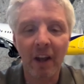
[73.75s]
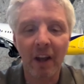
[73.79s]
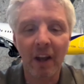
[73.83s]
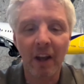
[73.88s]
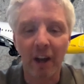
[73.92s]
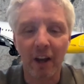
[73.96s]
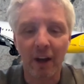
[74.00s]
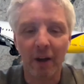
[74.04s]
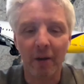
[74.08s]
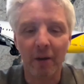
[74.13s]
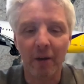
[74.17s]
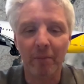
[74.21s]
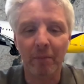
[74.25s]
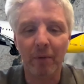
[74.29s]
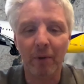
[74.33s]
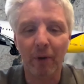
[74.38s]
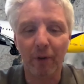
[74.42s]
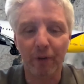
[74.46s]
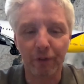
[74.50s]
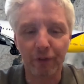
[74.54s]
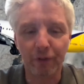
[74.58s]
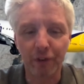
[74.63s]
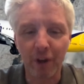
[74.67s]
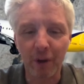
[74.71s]

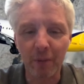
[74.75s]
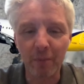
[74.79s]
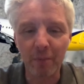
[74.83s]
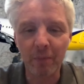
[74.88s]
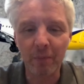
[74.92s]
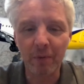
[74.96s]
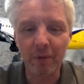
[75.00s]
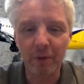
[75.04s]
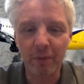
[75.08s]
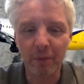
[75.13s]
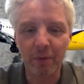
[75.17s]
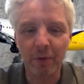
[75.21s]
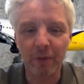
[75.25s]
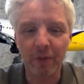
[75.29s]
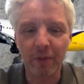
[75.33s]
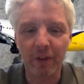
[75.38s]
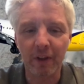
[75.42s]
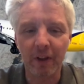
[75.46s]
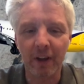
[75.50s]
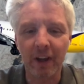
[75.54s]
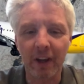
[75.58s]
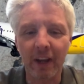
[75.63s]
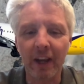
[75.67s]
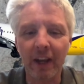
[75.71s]
On some, you put
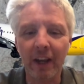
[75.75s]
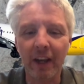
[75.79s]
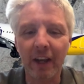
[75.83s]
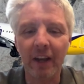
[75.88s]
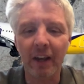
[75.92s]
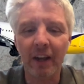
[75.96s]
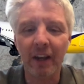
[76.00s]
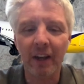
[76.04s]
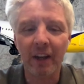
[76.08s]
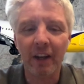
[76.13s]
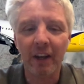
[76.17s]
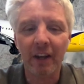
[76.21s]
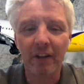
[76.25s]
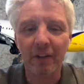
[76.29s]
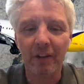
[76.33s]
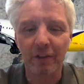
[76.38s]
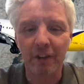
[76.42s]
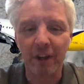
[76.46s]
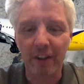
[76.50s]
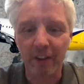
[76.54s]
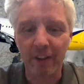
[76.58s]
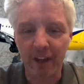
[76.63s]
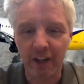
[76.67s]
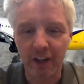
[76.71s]
the key to
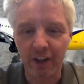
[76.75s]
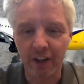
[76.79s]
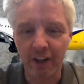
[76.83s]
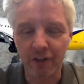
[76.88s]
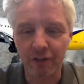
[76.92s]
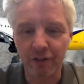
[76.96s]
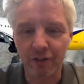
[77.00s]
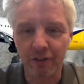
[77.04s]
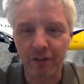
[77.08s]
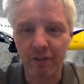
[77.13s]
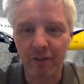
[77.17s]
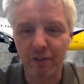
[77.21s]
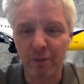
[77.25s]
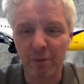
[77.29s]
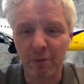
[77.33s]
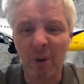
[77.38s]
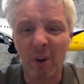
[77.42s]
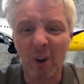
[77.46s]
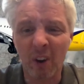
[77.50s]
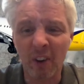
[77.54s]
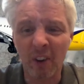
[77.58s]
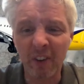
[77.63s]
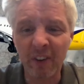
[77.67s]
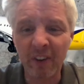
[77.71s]
set the ignition to
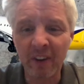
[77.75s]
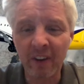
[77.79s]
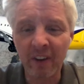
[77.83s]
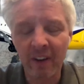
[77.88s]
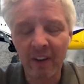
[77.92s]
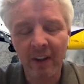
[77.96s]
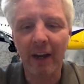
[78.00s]
on,